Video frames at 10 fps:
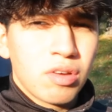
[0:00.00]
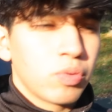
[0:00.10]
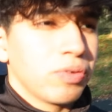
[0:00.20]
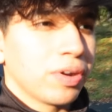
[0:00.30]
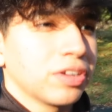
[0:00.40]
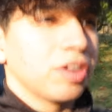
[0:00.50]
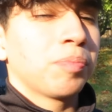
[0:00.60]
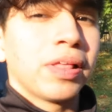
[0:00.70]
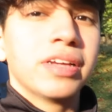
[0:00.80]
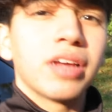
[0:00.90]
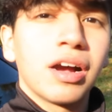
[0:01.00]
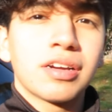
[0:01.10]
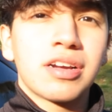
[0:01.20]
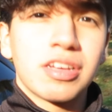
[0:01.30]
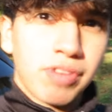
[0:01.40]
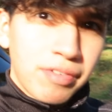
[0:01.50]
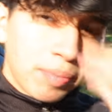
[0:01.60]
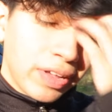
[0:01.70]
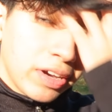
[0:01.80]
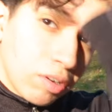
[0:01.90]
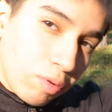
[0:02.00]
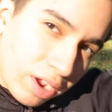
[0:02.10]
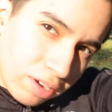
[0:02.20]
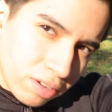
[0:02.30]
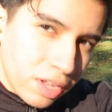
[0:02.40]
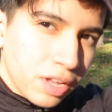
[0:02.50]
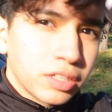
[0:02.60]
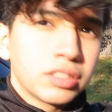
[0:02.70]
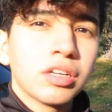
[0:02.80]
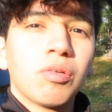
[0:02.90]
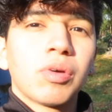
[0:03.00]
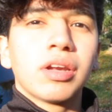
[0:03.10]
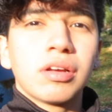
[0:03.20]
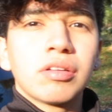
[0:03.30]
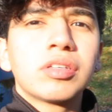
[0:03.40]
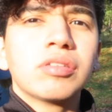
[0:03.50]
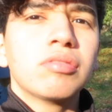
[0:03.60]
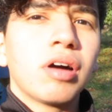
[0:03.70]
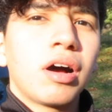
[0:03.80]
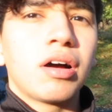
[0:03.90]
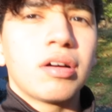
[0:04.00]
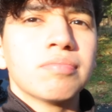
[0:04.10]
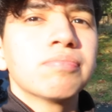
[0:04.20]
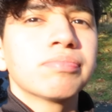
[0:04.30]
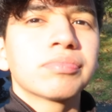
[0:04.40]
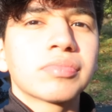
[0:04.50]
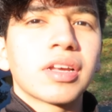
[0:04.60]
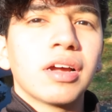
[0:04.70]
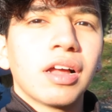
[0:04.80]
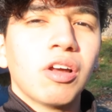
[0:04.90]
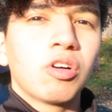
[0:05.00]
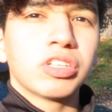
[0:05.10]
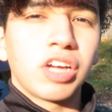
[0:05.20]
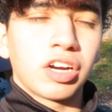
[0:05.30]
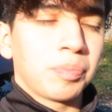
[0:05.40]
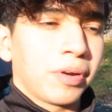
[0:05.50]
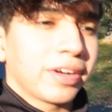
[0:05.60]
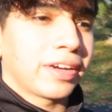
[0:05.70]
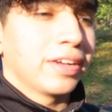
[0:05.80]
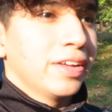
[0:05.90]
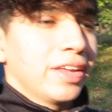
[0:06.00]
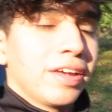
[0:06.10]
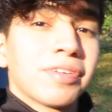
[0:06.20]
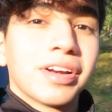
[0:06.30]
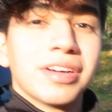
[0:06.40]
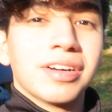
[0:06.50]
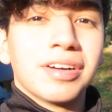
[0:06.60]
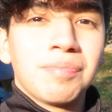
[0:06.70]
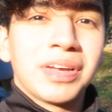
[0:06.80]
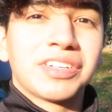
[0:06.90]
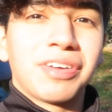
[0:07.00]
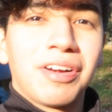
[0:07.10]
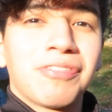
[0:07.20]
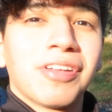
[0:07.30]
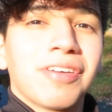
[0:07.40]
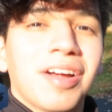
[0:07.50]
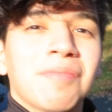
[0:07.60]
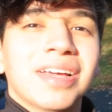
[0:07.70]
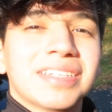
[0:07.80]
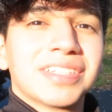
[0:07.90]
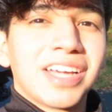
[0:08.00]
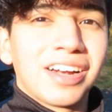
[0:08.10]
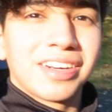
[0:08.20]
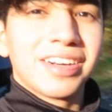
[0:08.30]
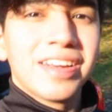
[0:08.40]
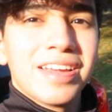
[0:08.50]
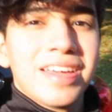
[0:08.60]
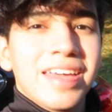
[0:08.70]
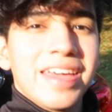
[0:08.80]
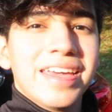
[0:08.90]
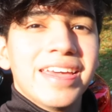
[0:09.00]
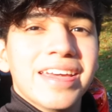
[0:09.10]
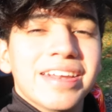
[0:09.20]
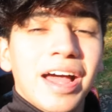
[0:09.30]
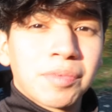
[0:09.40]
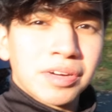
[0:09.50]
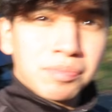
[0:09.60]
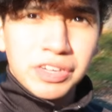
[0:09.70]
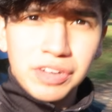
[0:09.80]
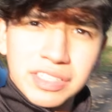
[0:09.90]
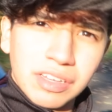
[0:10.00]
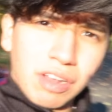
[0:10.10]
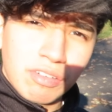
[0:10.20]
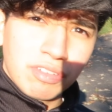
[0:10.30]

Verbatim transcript: we wanna go play soccer because we haven't played in a while. So we're gonna go to um, a local soccer park and we're gonna mess around, fool around, play some soccer. And I'm gonna bring you guys along